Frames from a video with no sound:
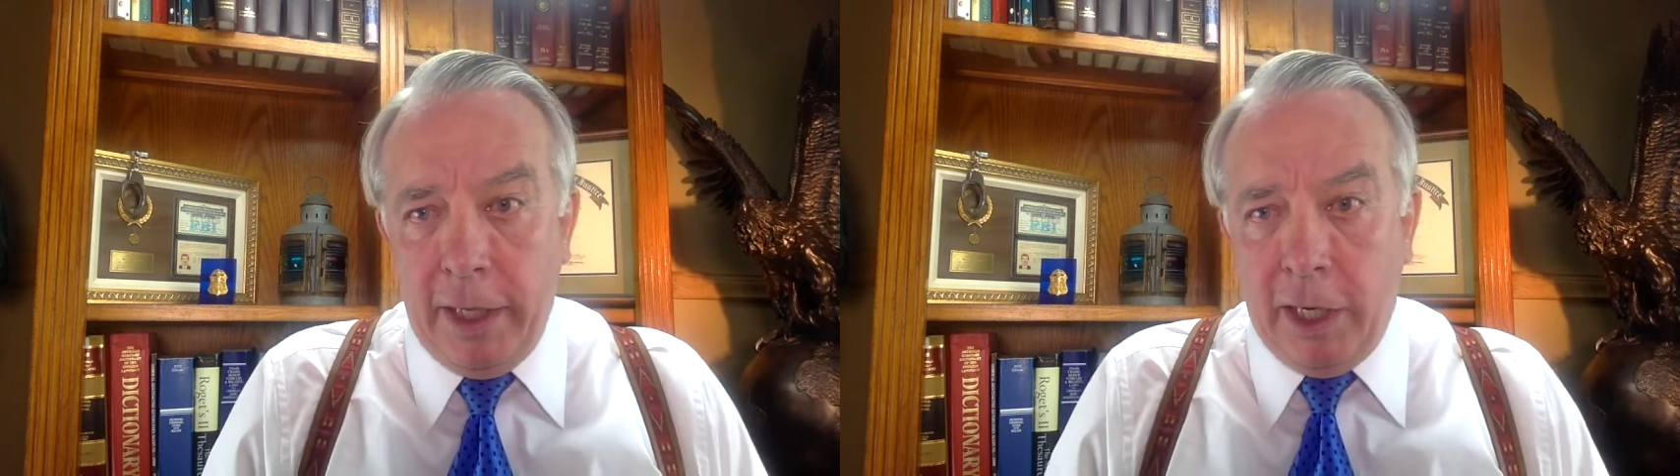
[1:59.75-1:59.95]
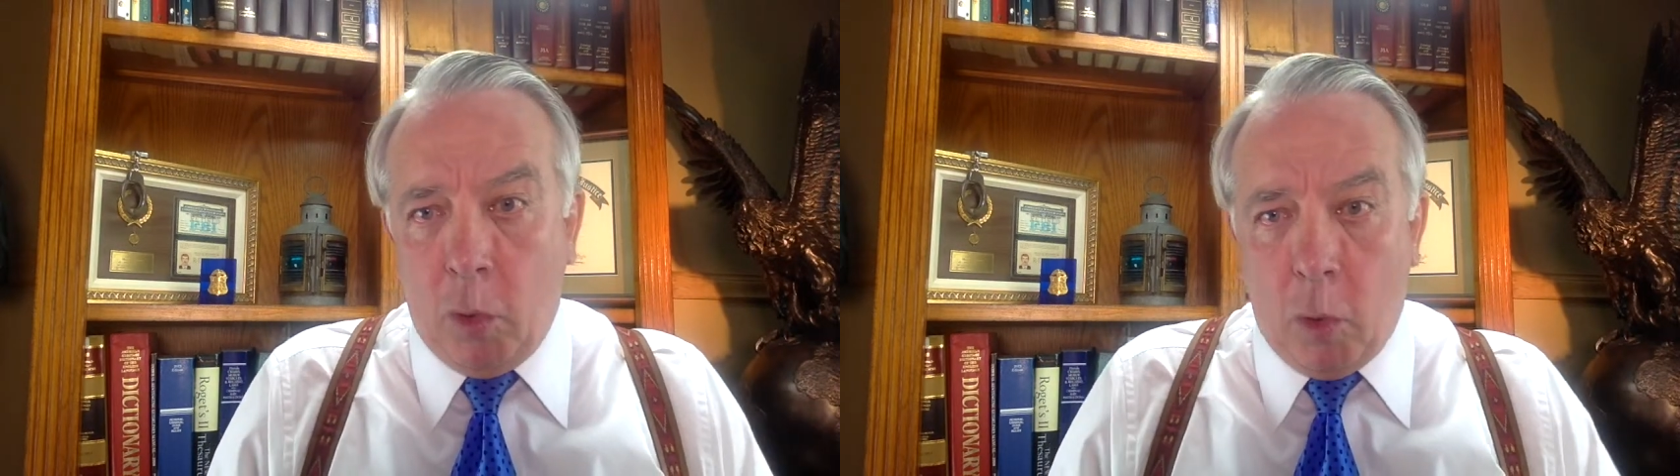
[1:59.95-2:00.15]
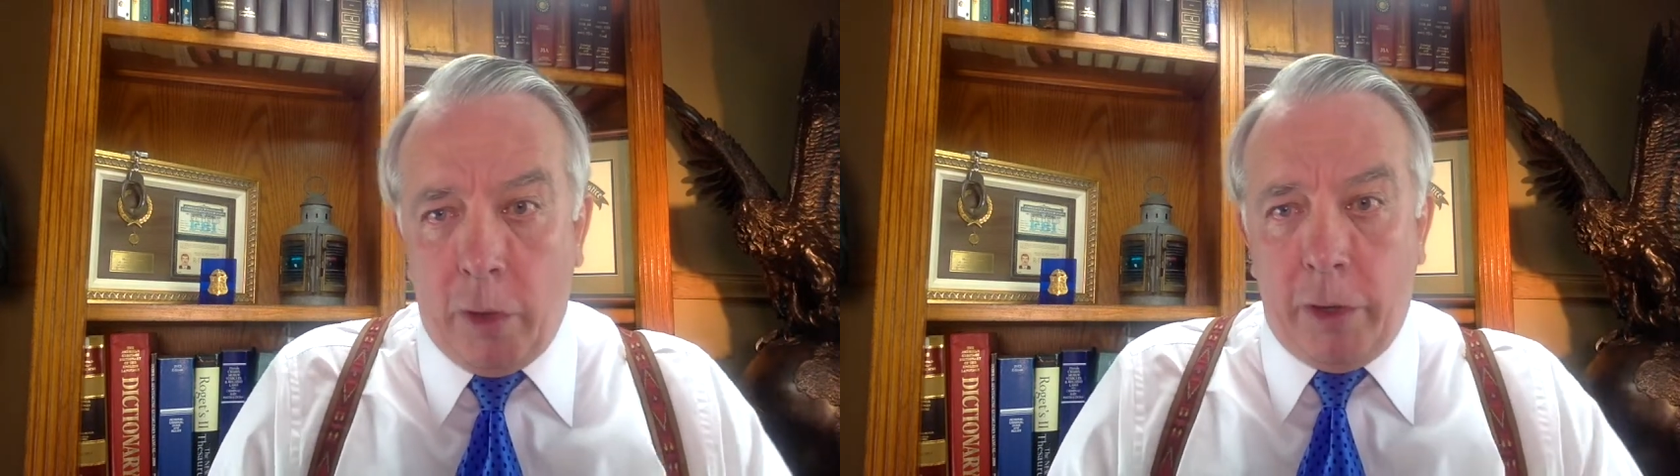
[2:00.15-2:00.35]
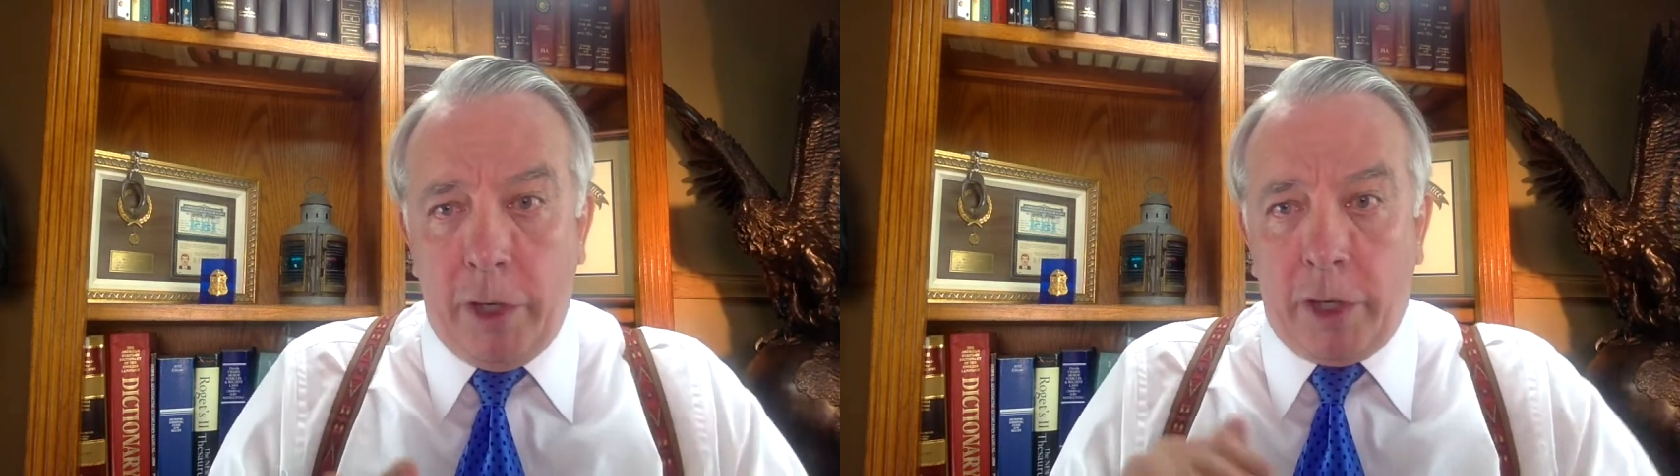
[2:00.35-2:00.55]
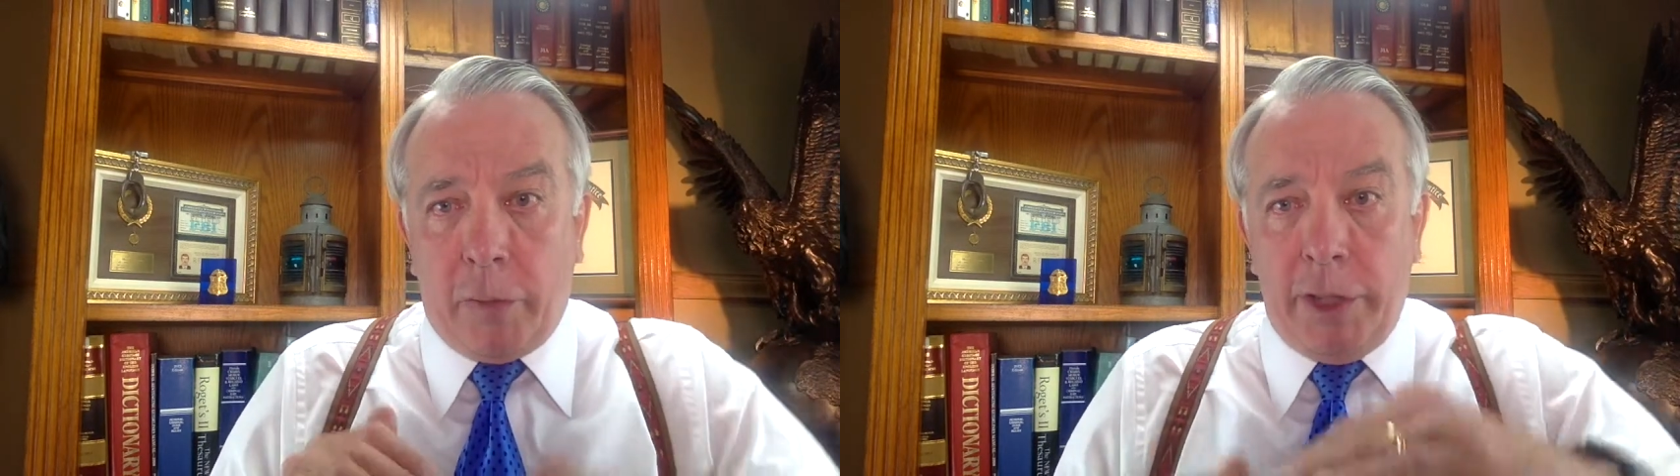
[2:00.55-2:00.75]
in order to
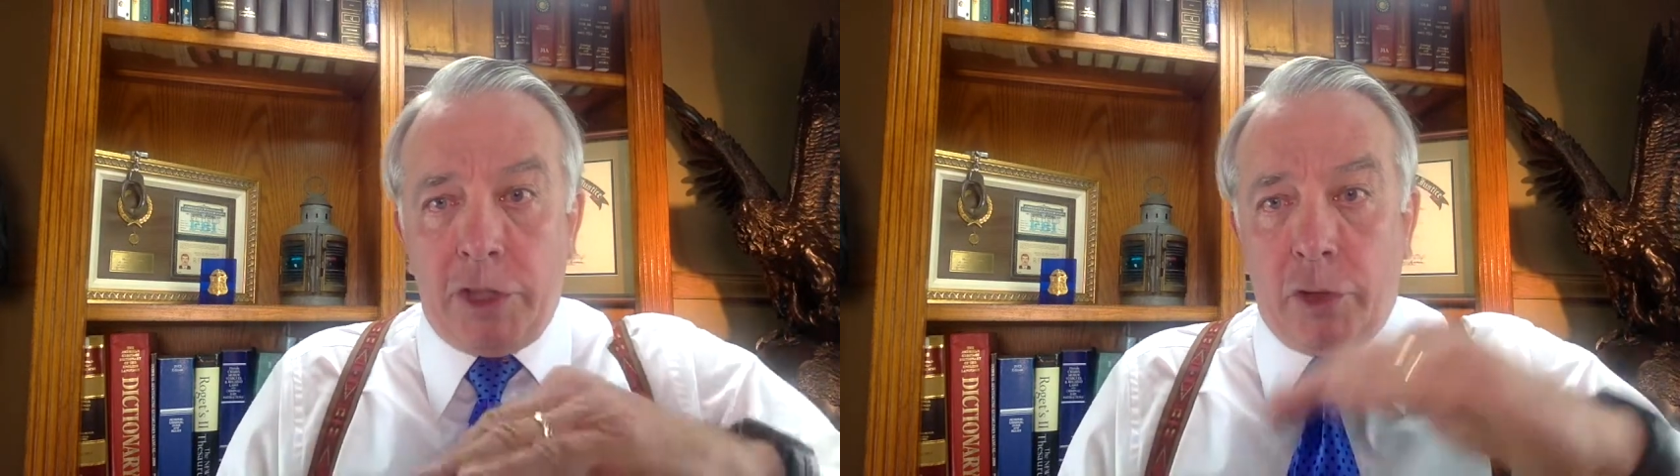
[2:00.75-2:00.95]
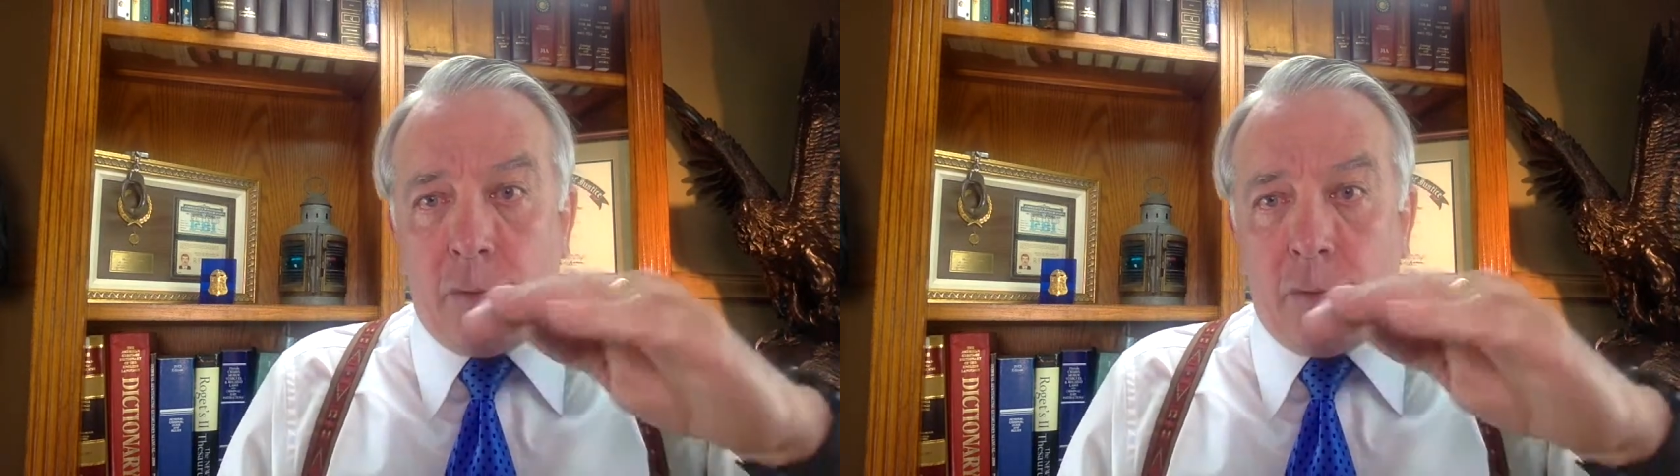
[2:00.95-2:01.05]
increase your